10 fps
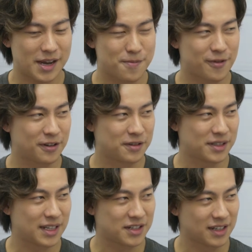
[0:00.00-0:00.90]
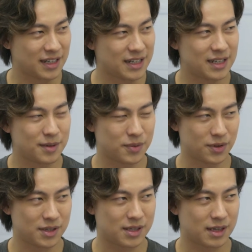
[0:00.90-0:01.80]
Hype Records actually did
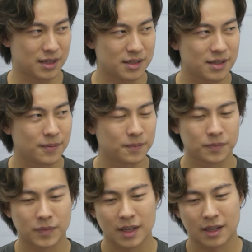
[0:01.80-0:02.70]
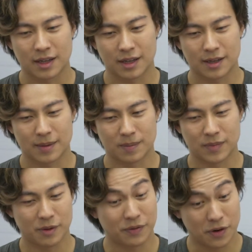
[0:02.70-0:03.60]
approach us.
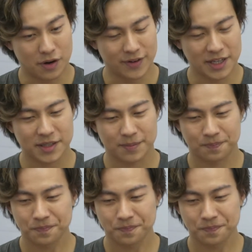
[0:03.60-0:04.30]
There were 4 of us,